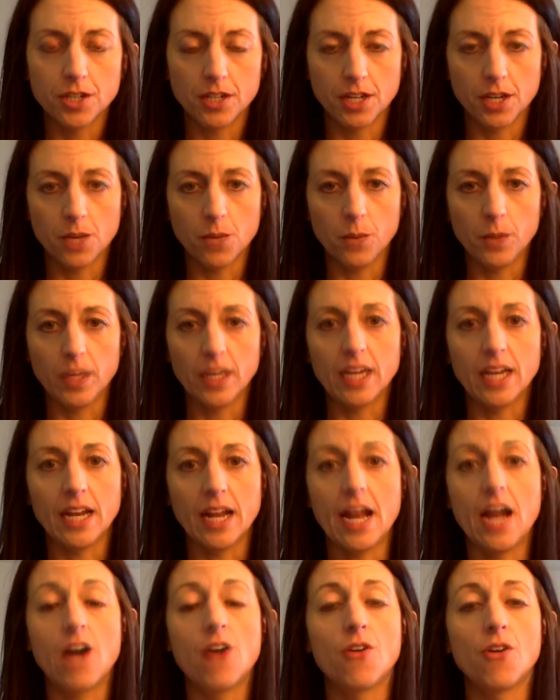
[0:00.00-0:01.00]
can we get
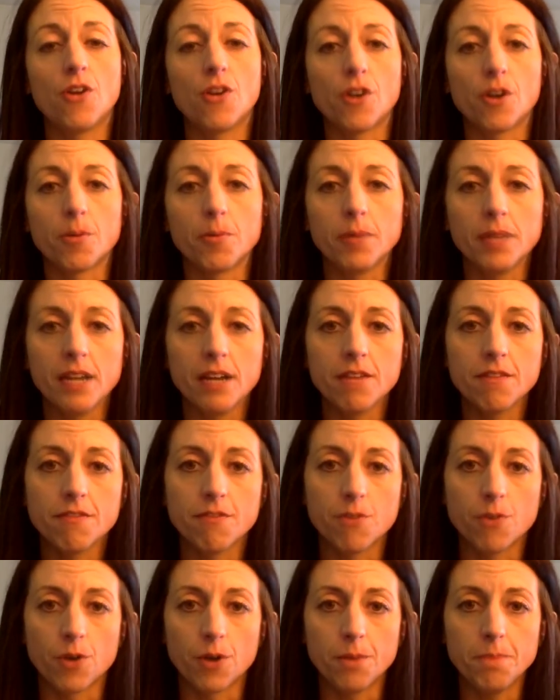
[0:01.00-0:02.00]
out on our
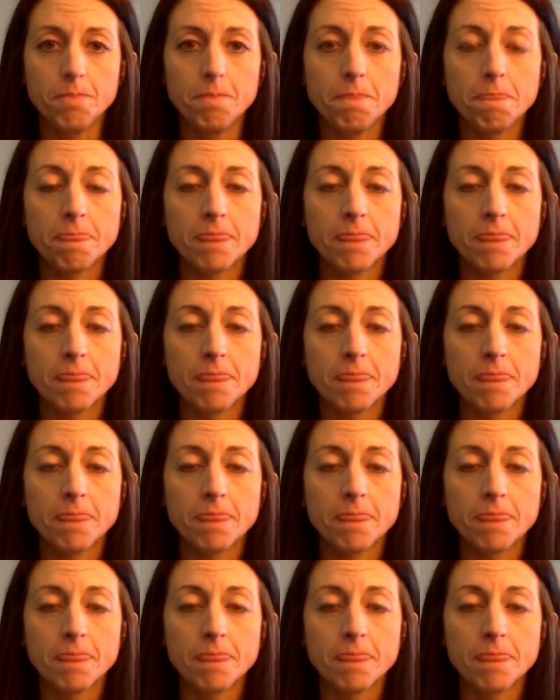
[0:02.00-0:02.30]
platform